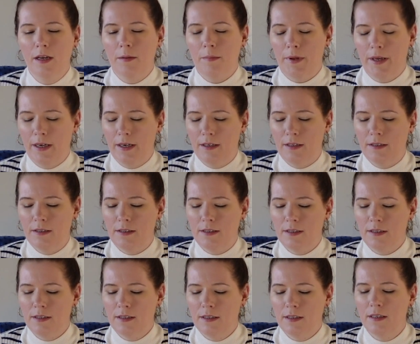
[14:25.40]

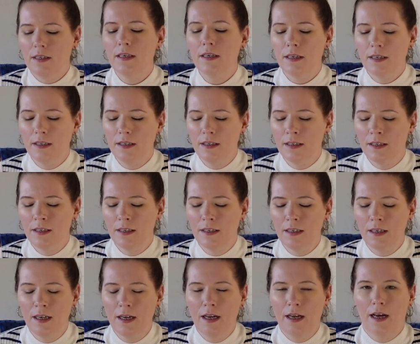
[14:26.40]
because
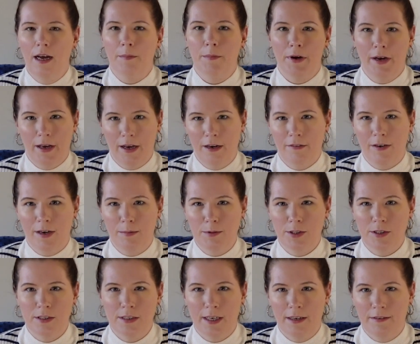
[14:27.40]
I'm running out of
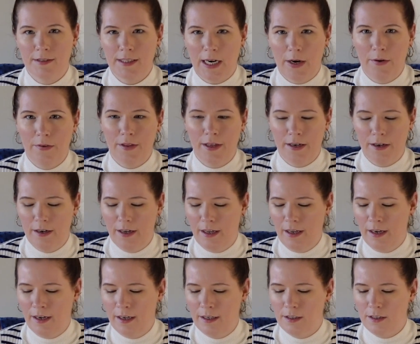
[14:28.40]
options. I have scoured the internet
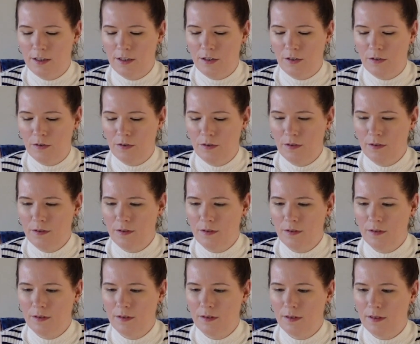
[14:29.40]
and I just
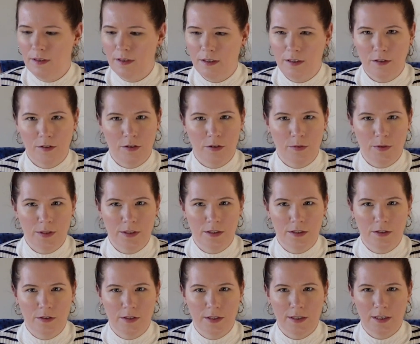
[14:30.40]
don't know what to
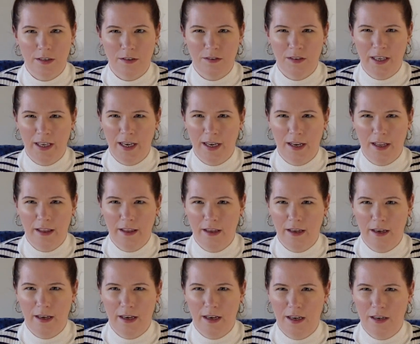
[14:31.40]
do because I don't like
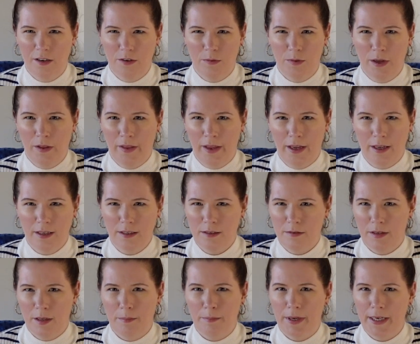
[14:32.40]
anything and I don't want like
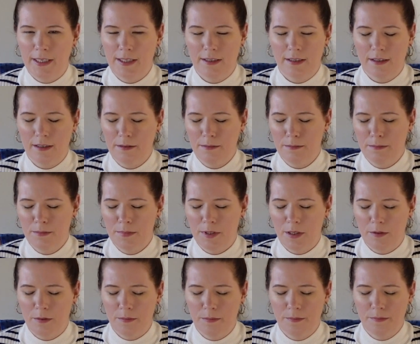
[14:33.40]
something basic. So
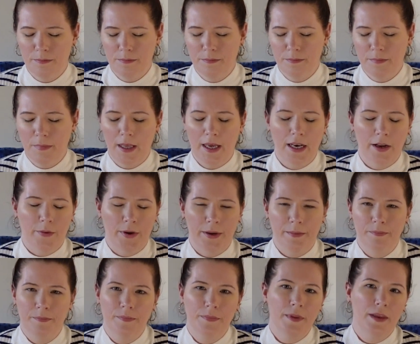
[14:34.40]
anyway,
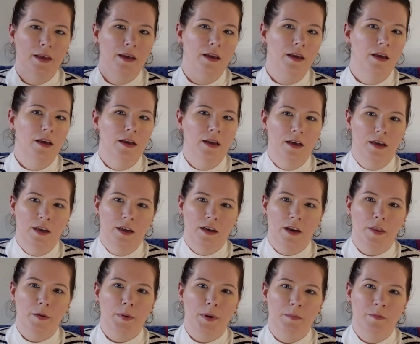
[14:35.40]

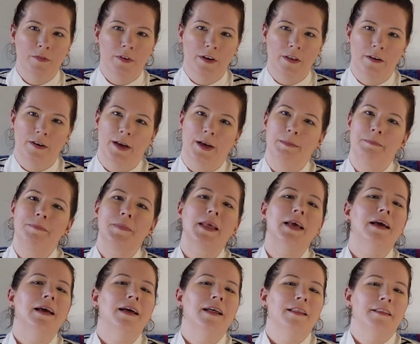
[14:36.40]
another problem for another day.
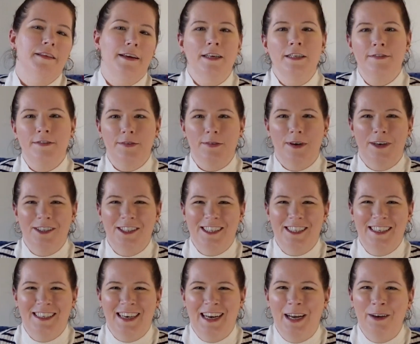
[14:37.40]
Thanks for
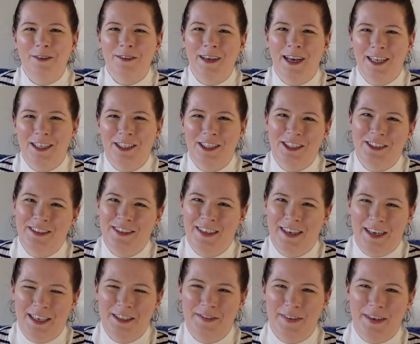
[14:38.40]
watching. I will catch you in the
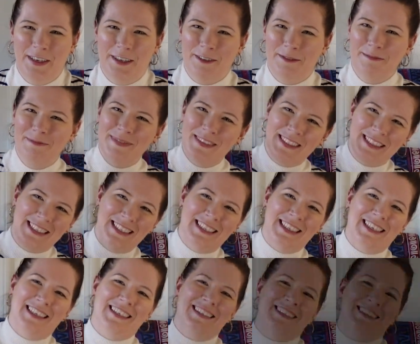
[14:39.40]
next video. See you later.